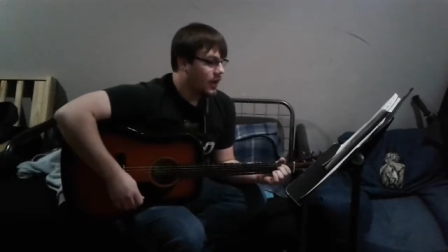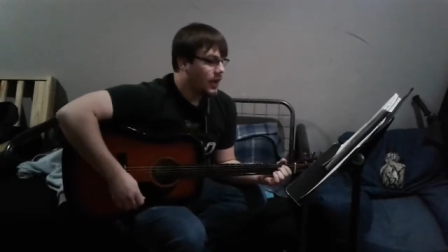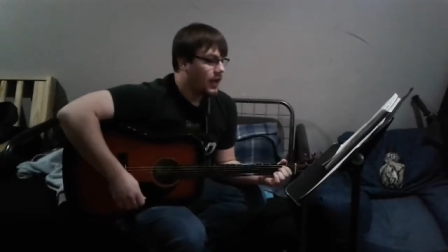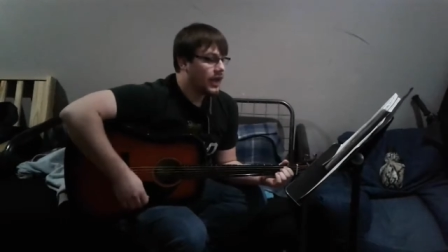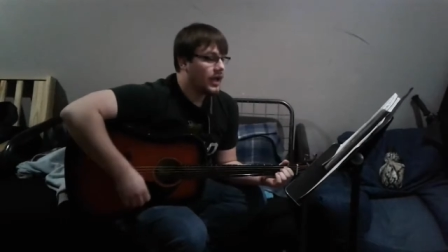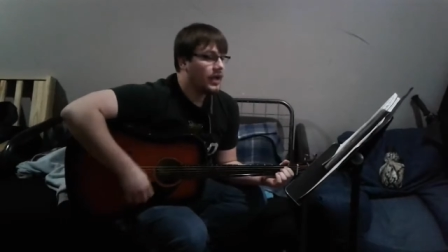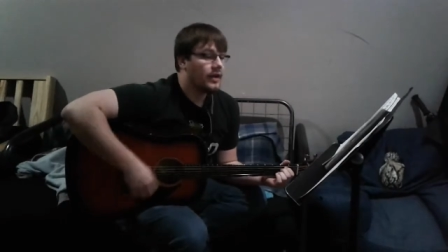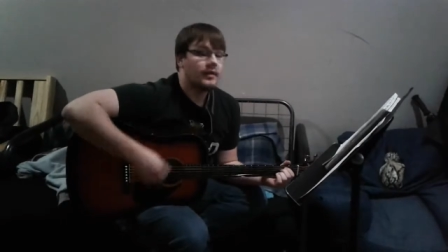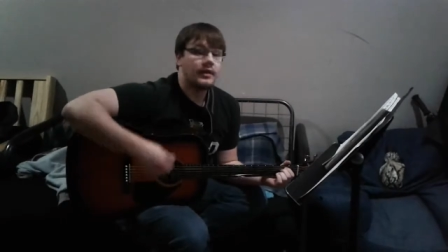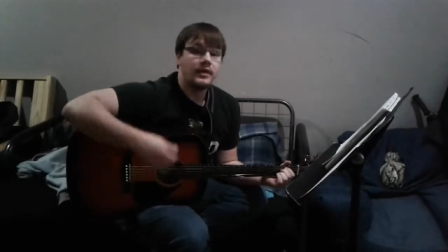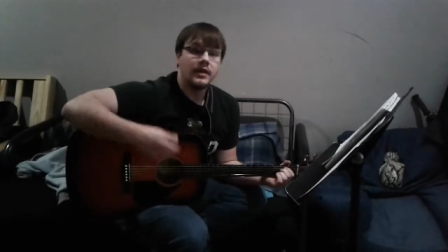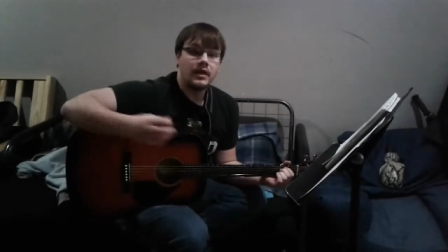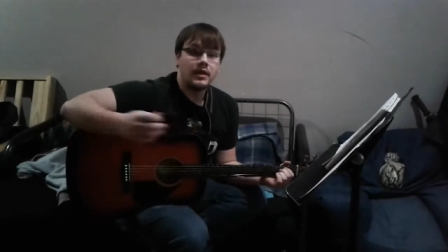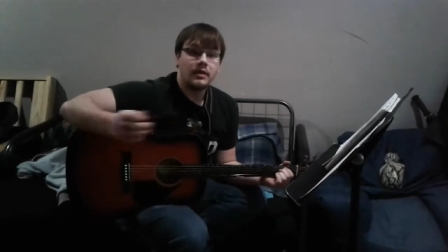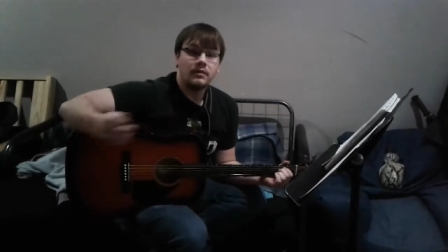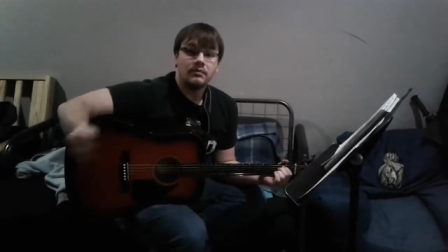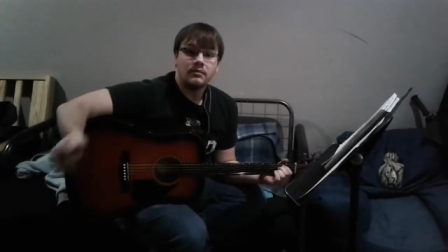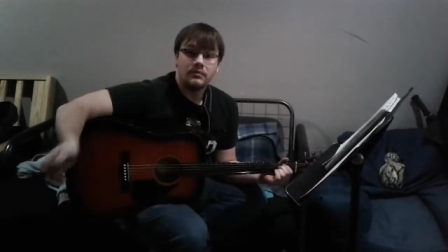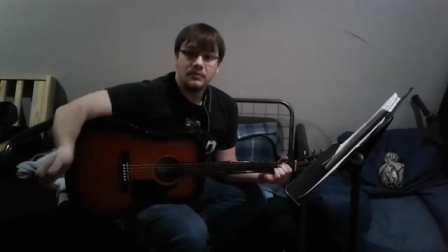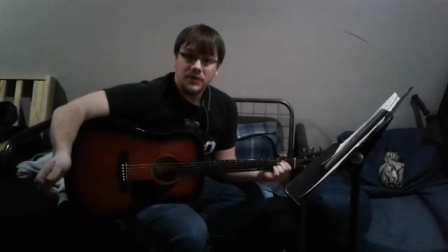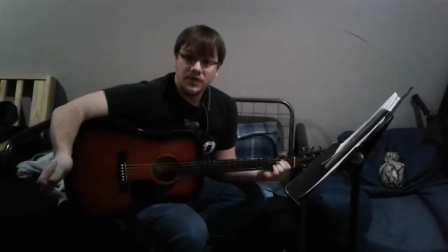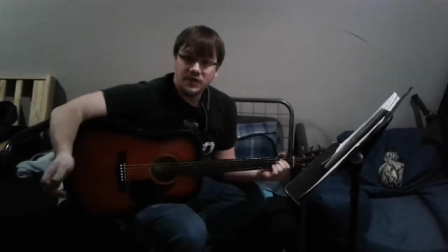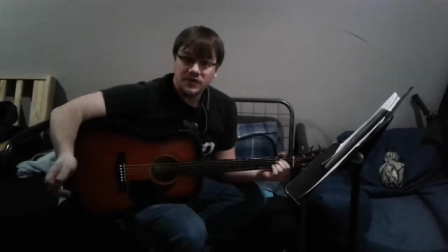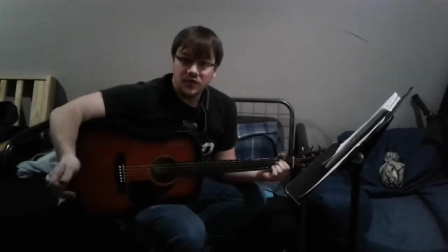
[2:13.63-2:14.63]
and the
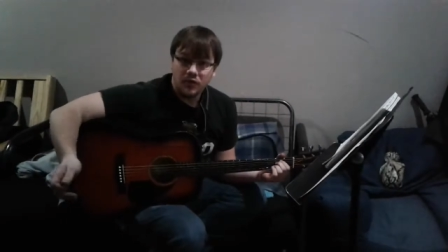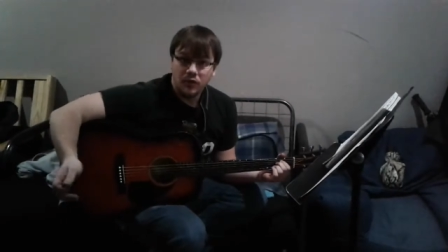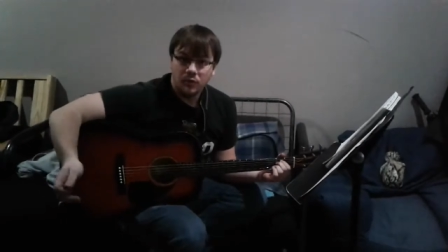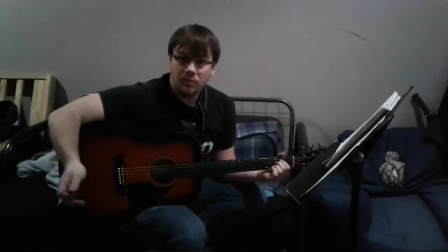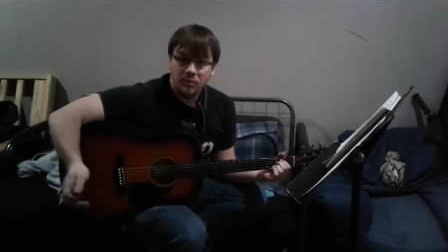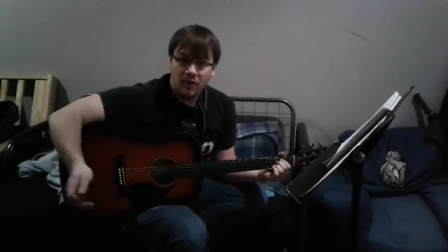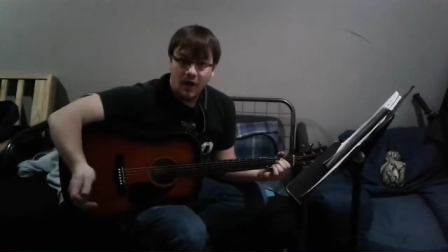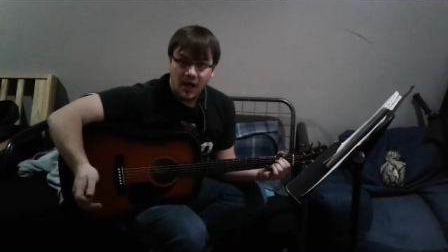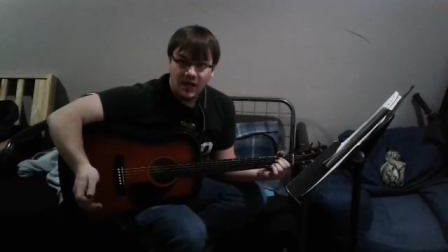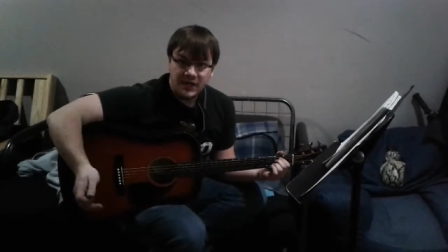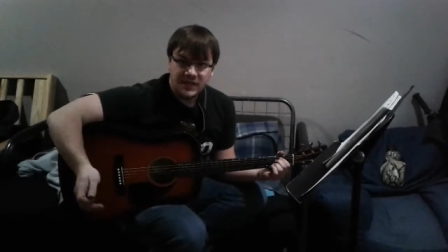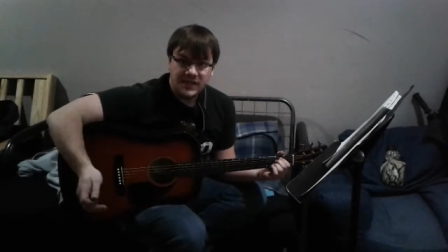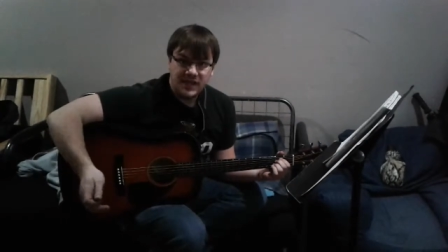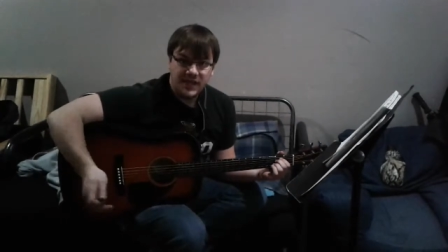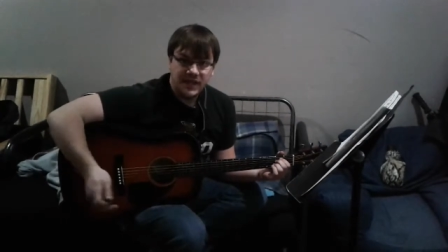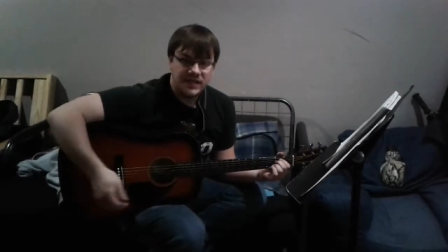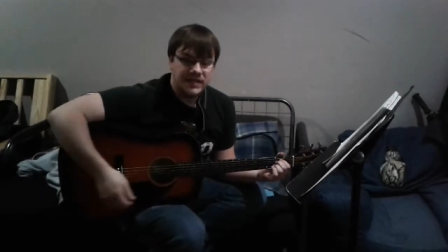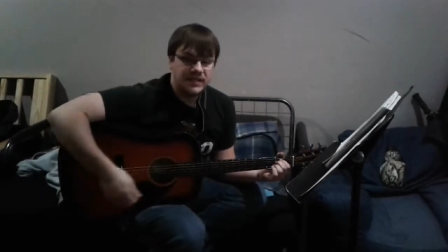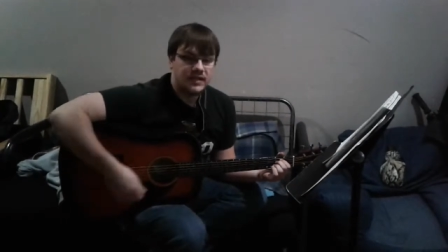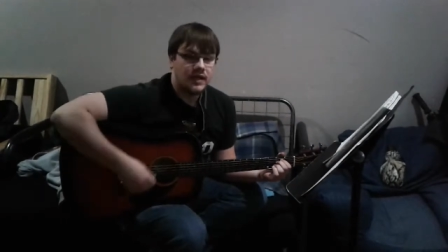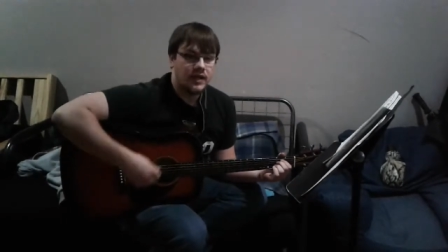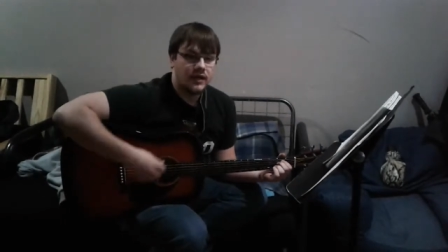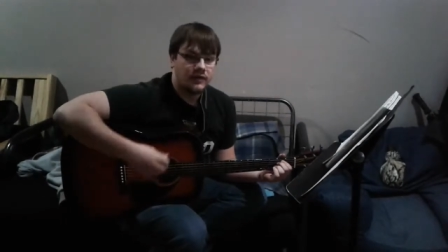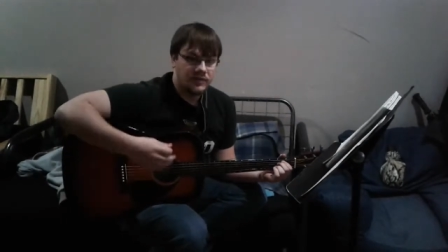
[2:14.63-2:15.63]
musical
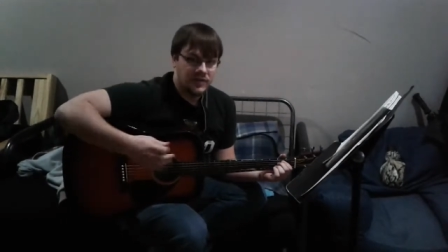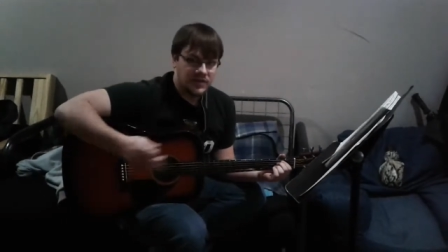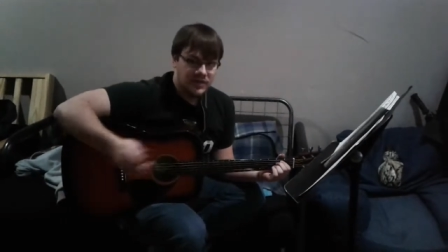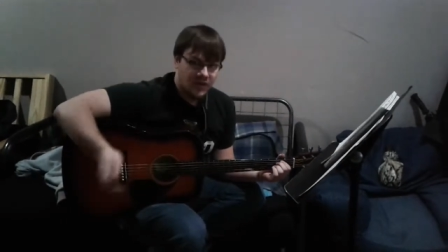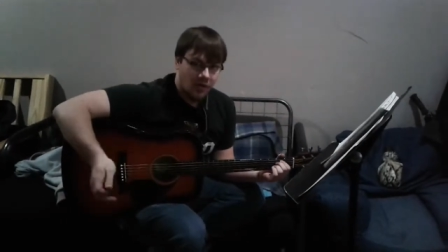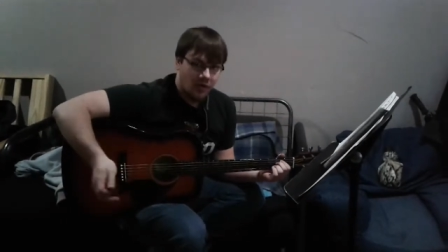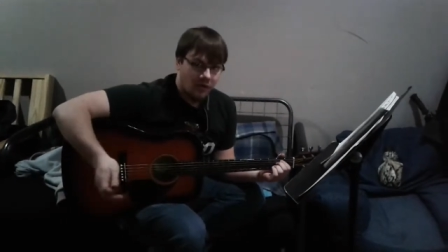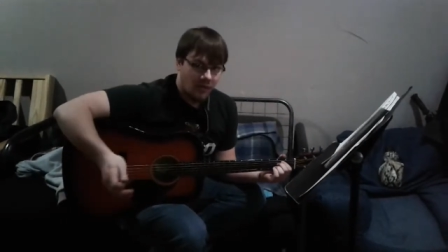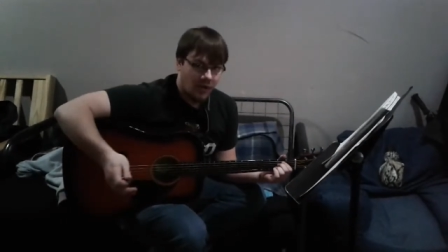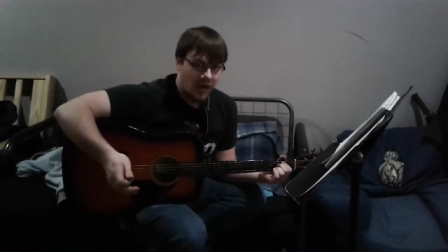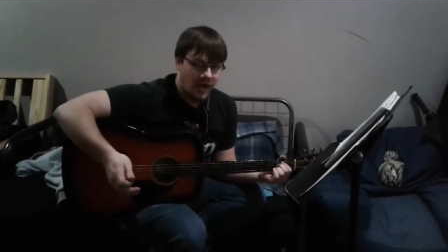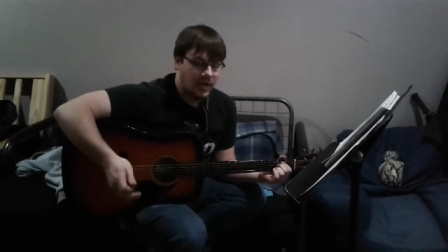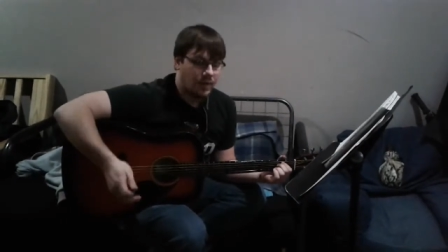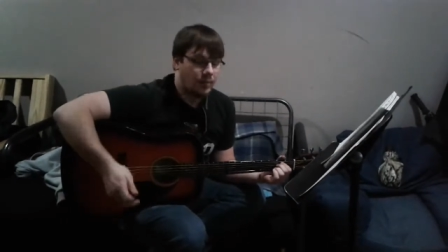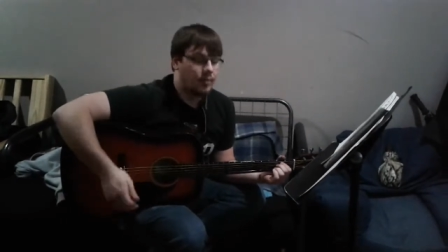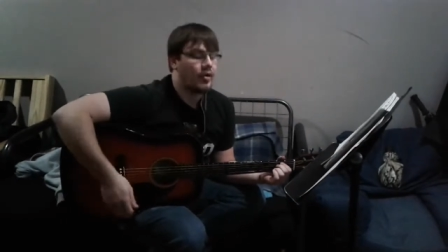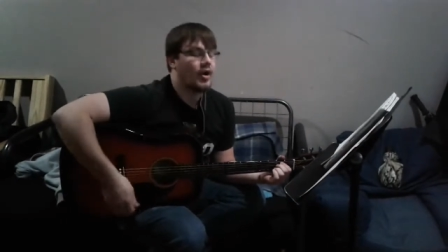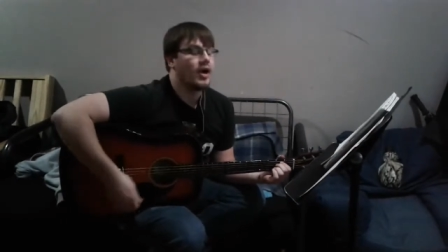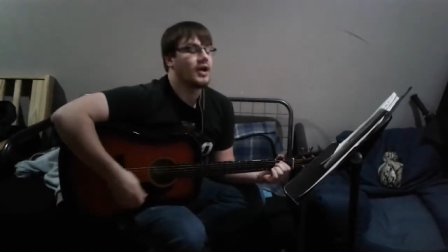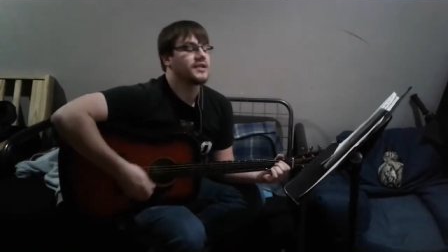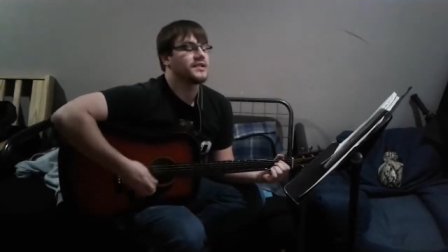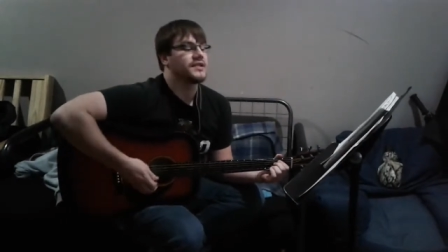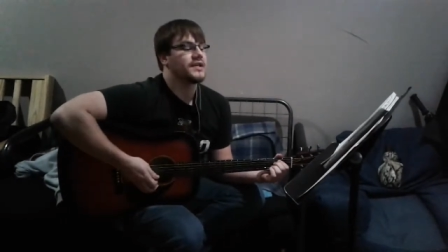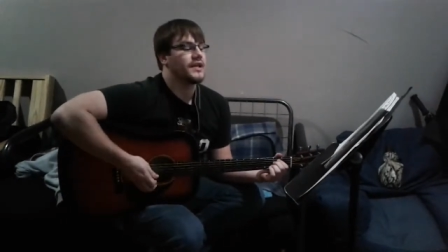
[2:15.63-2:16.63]
process of the songwriting
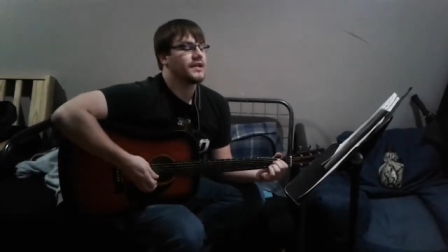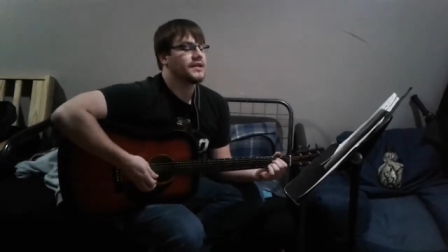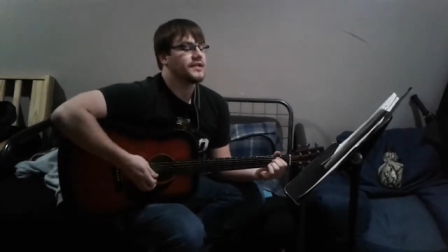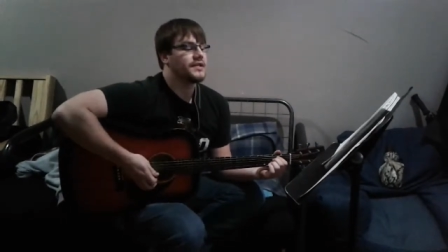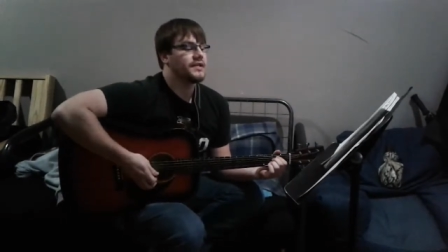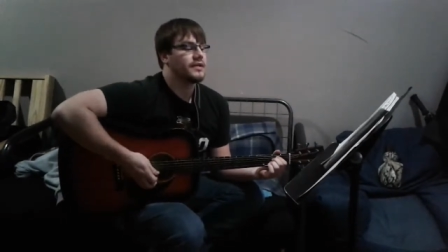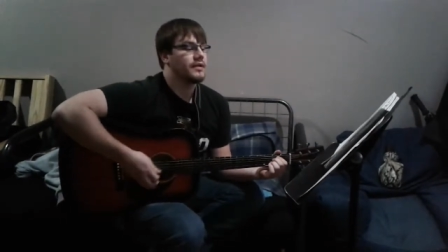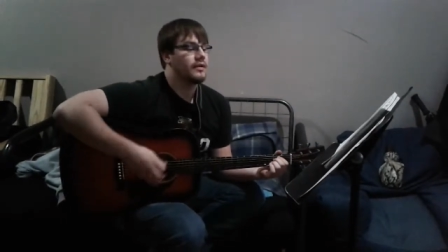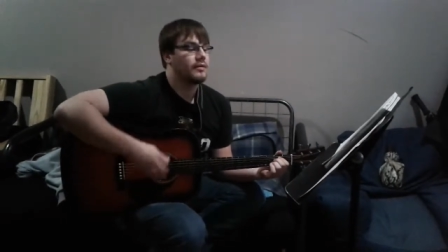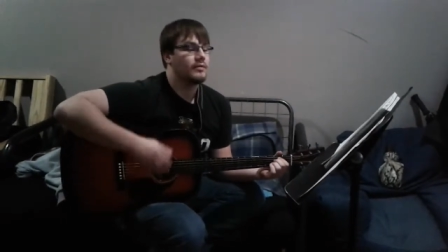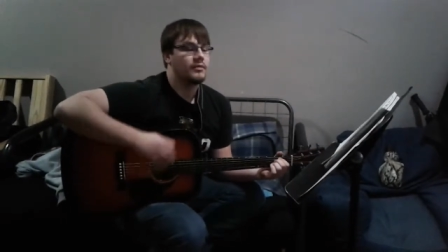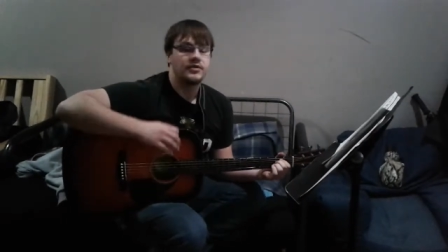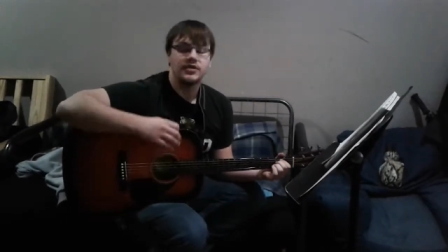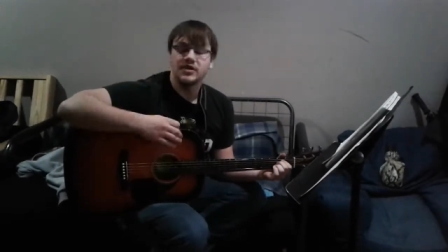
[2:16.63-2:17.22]
process